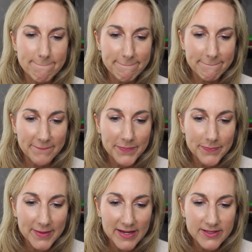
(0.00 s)
Mm,
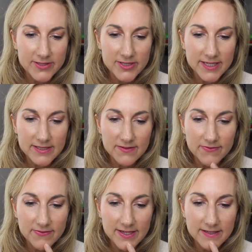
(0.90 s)
I just
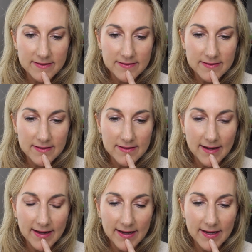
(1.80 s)
feel
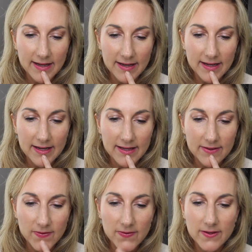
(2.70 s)
like it
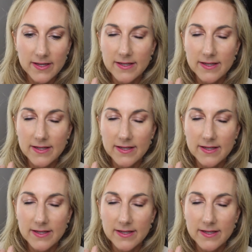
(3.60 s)
is